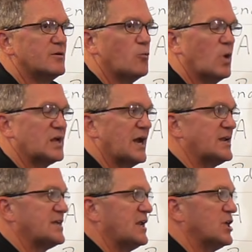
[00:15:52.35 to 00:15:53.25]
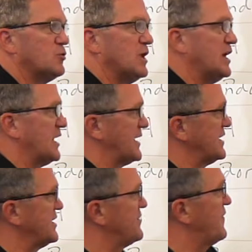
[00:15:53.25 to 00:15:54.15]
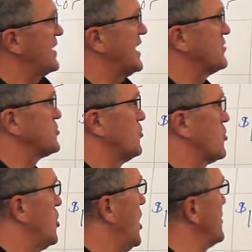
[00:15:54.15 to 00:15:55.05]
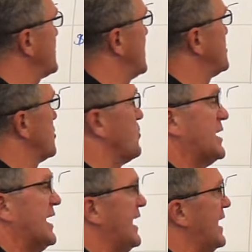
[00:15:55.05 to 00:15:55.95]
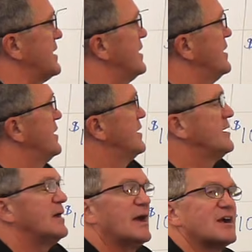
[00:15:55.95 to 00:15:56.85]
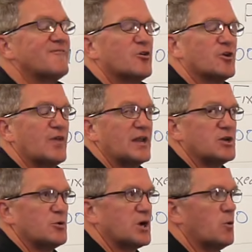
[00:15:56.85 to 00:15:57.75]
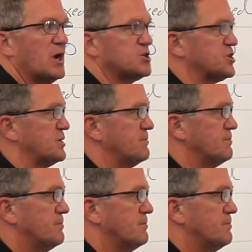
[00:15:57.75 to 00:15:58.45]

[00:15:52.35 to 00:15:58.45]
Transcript: What kind of data you need. I needed to find out total cost. I took what I had and converted that into an equation.